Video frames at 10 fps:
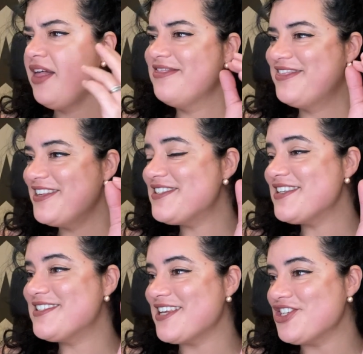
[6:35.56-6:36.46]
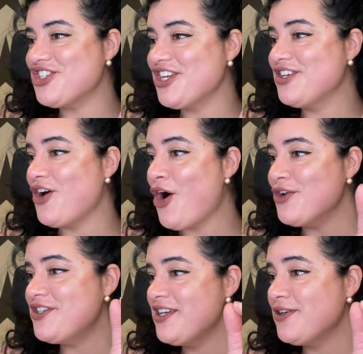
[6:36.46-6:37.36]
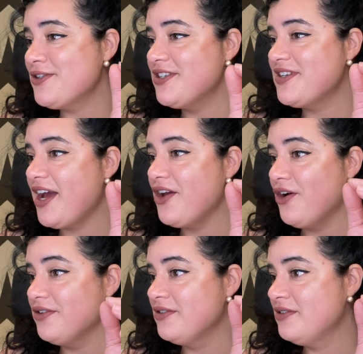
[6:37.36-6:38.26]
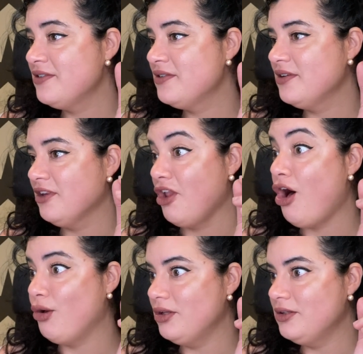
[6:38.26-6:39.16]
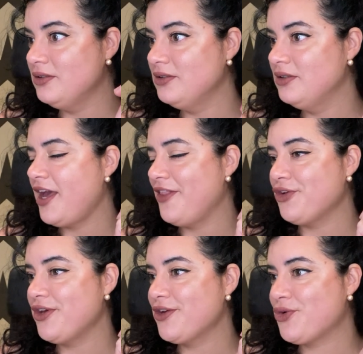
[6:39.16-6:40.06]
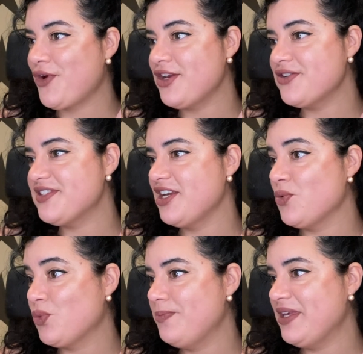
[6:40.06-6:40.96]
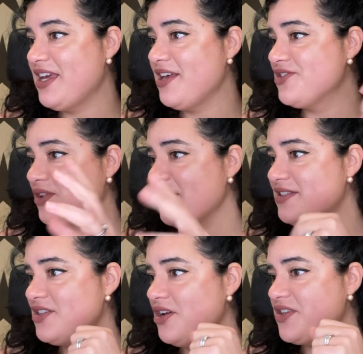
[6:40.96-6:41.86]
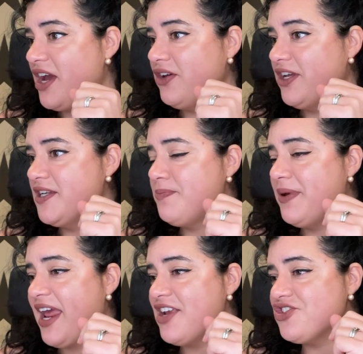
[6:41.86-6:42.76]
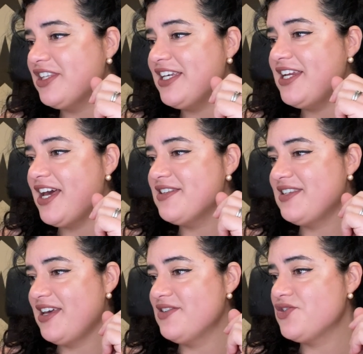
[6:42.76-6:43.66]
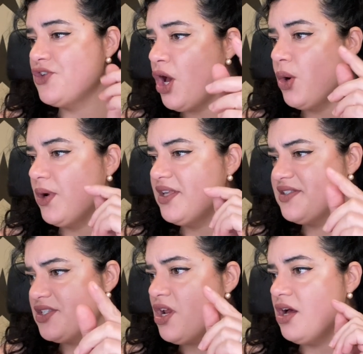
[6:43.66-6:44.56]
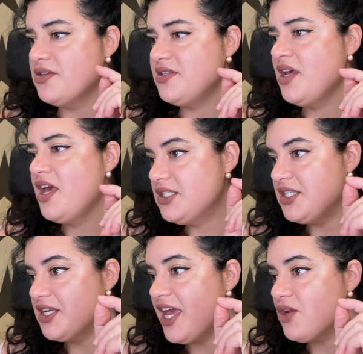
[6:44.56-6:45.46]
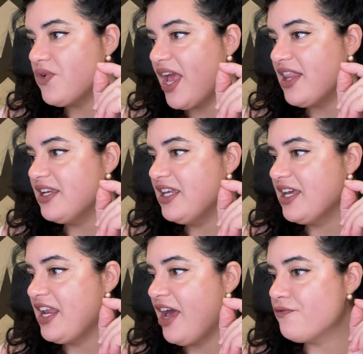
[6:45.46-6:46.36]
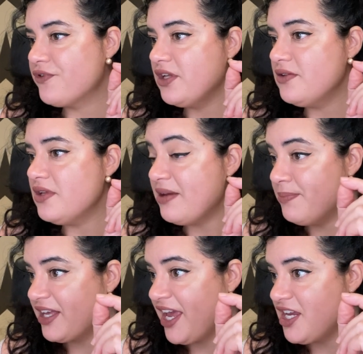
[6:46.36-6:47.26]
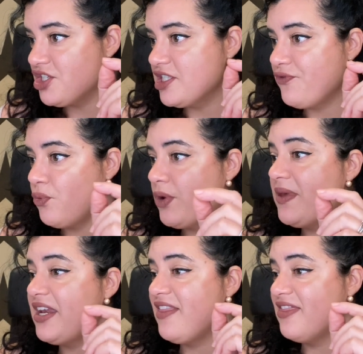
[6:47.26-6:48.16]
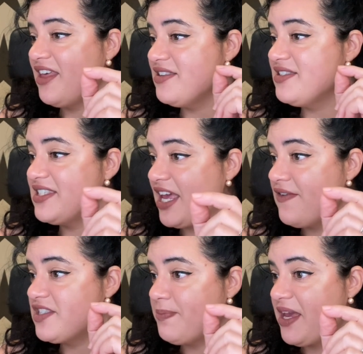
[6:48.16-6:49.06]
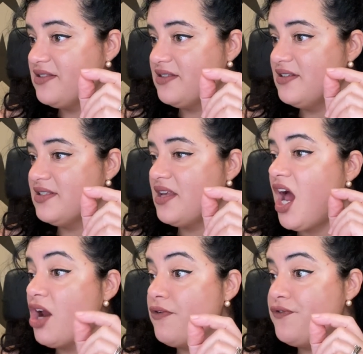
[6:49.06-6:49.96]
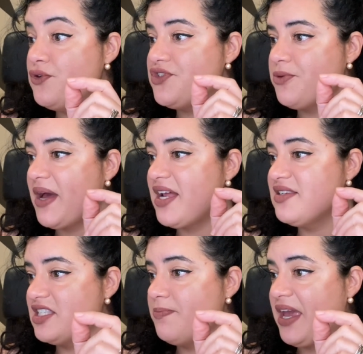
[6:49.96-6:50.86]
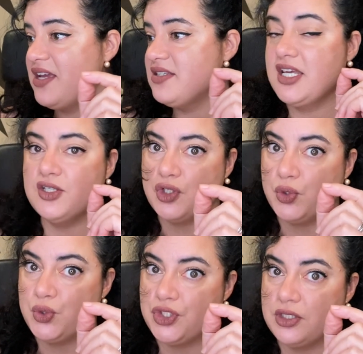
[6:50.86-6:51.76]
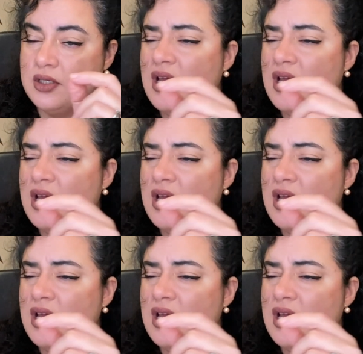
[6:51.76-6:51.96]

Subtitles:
This is such an odd hill to die on. Lol. And the creator said it would be, yeah, so let's not die on it. But Angelina says, no, it's not. Denying reality can have real implications for women in their safe spaces. I refuse to participate in delusion.